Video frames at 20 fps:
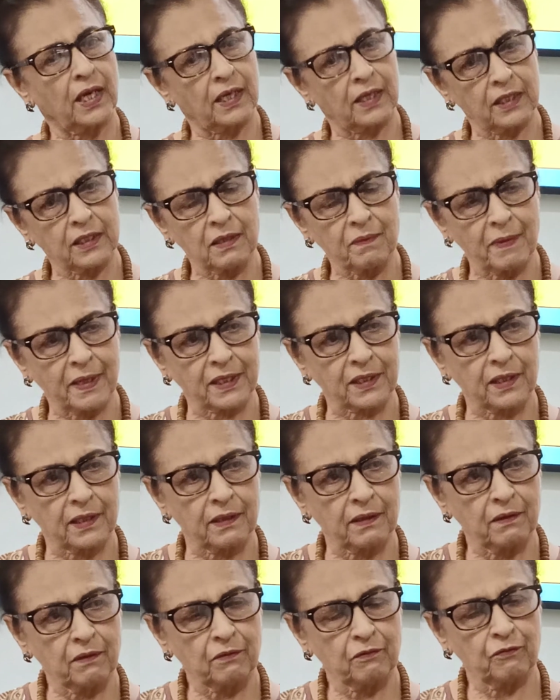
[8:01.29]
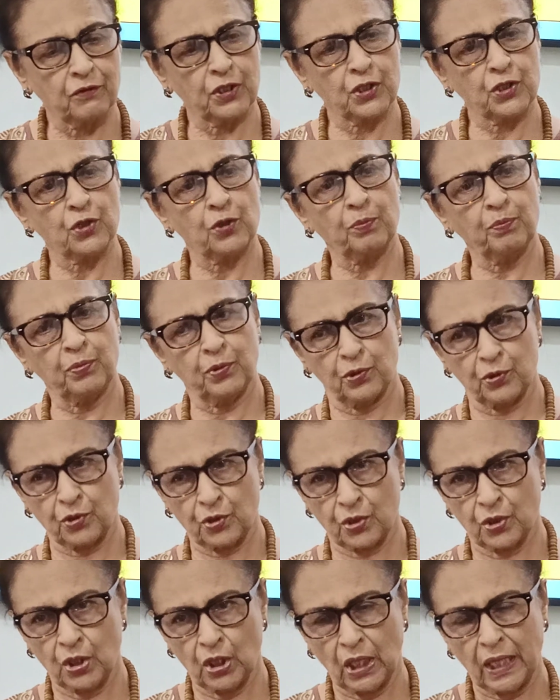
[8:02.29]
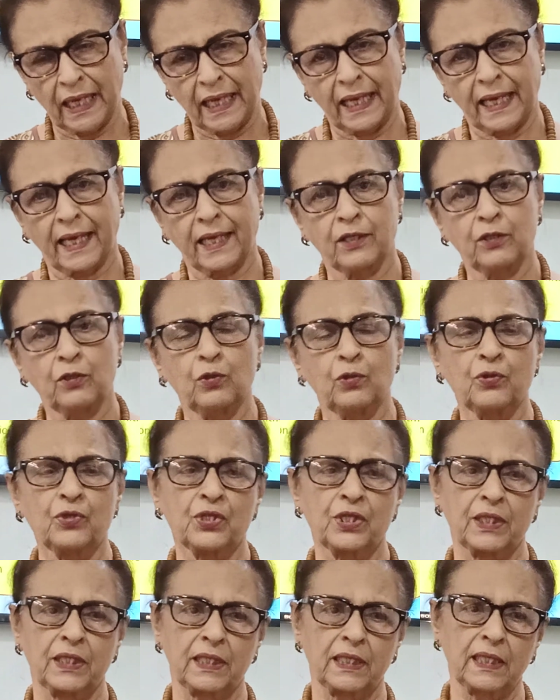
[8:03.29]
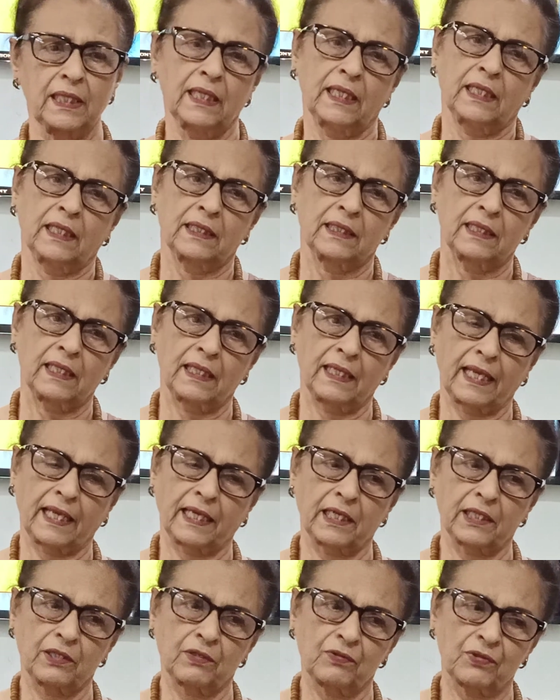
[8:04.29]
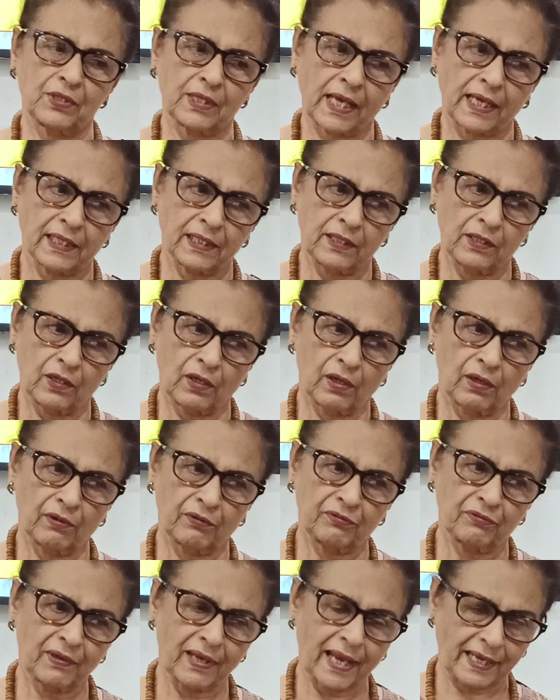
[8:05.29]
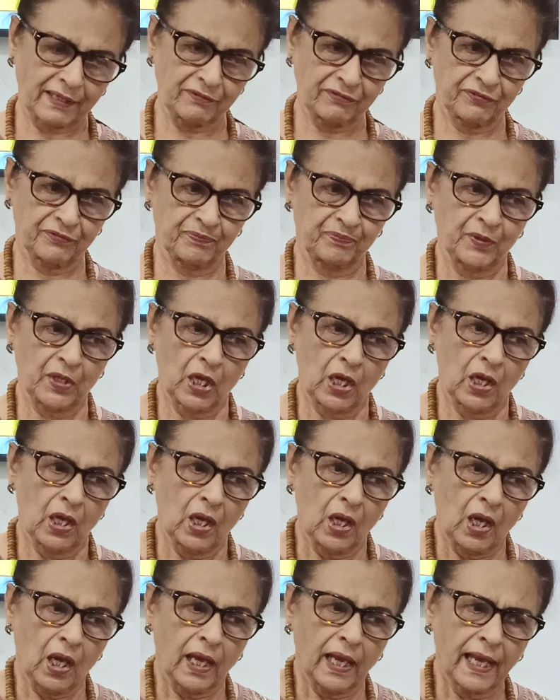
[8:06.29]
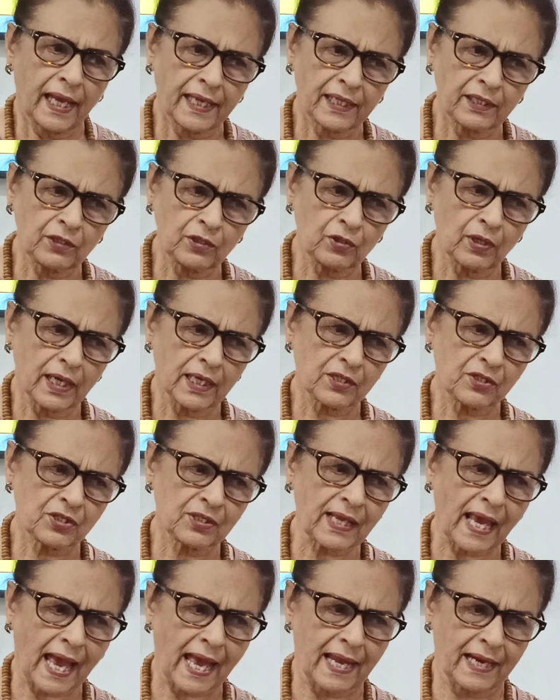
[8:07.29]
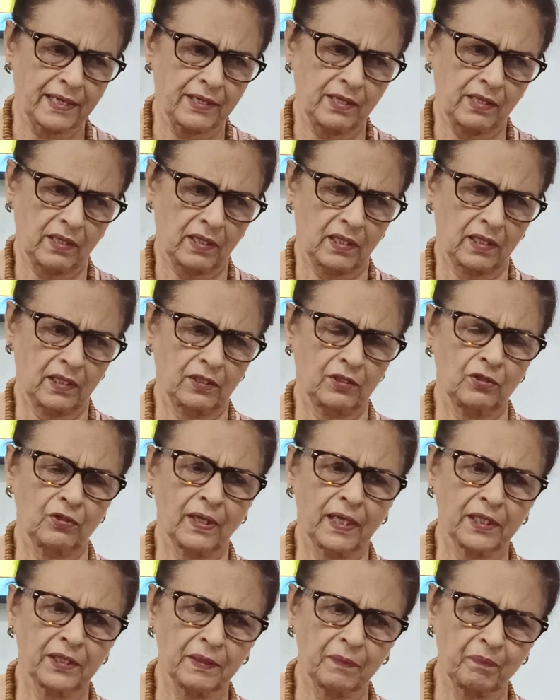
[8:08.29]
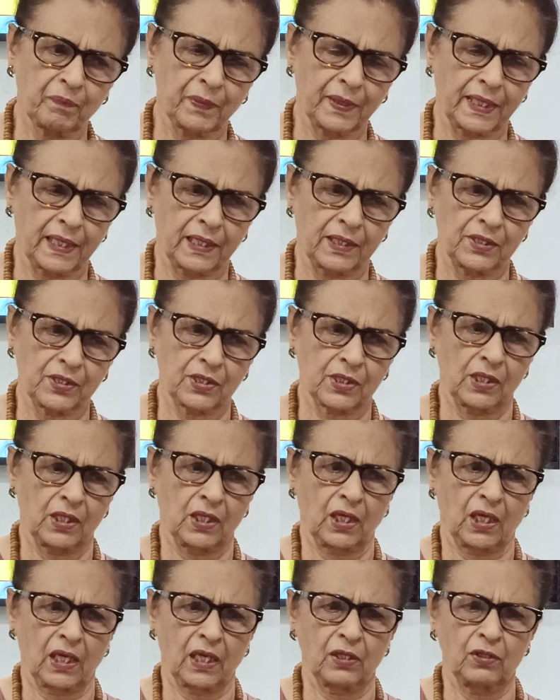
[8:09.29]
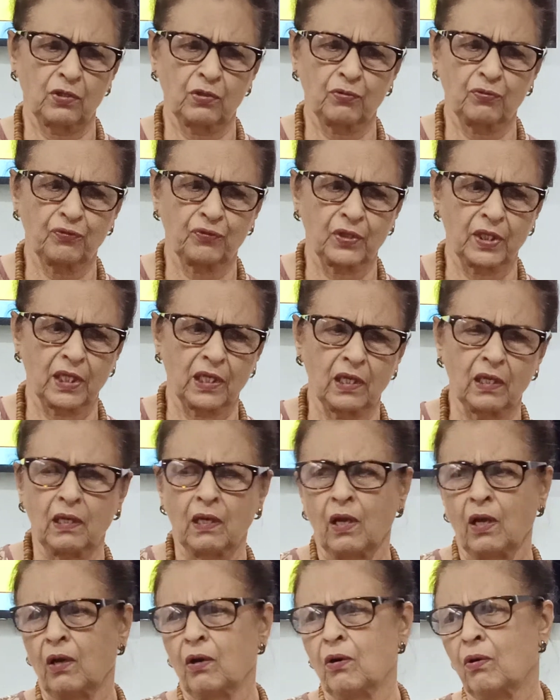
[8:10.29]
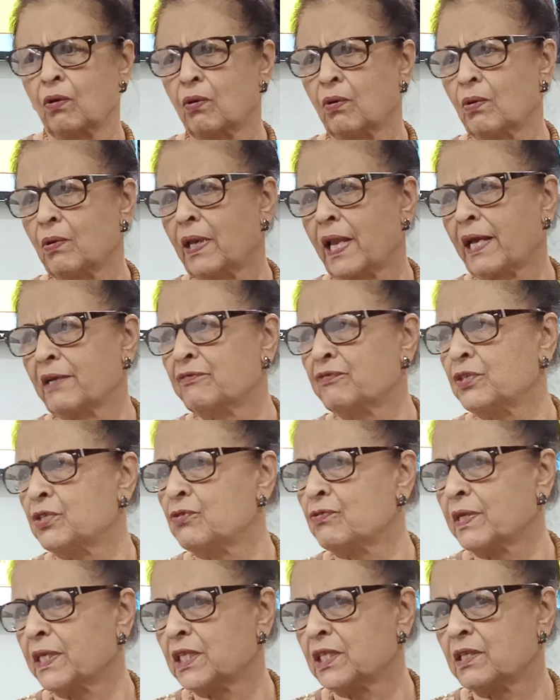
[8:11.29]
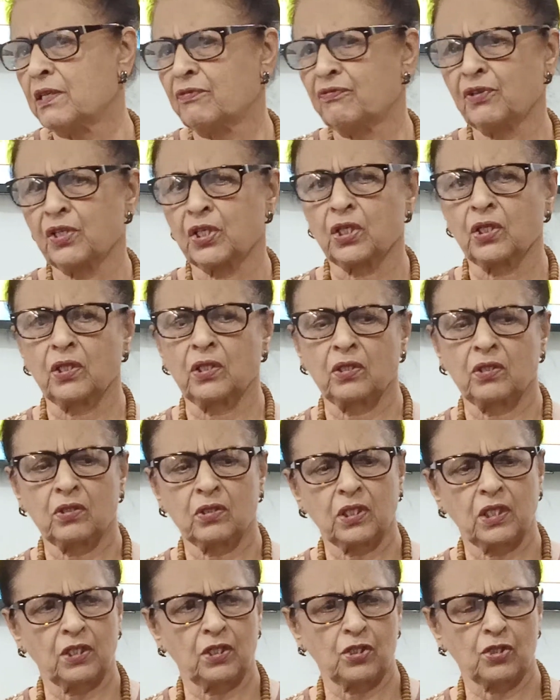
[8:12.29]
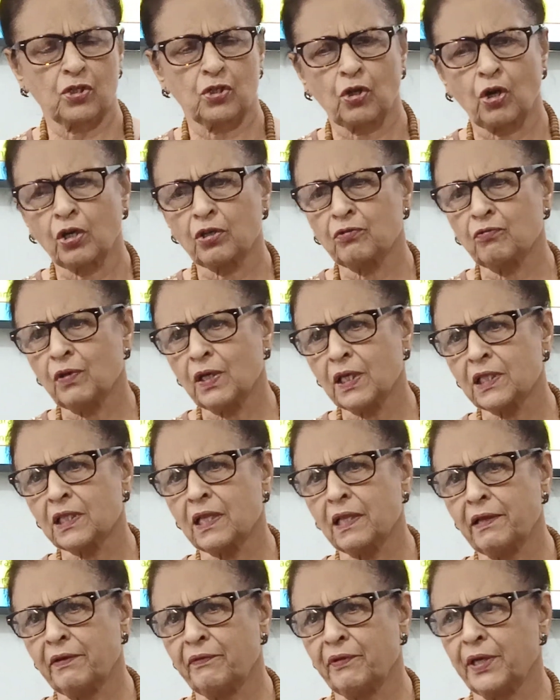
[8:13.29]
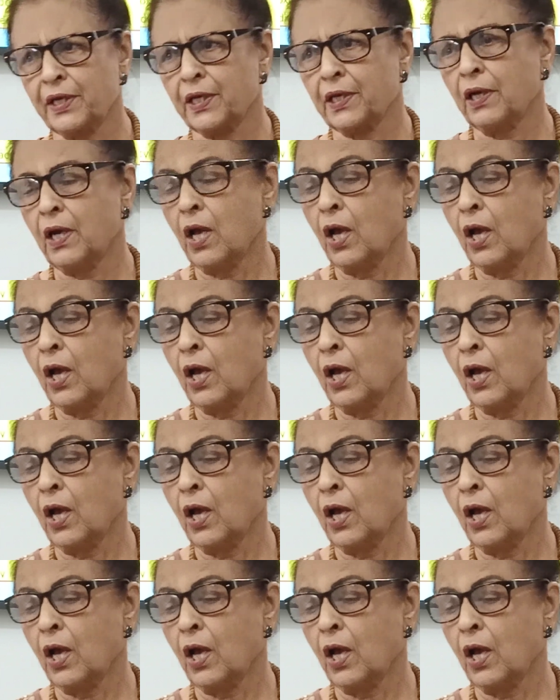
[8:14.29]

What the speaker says: another button which you push and you see the negative side of life, and you are sad and you are depressed and you feel, oh, life is very difficult and it's not worth living.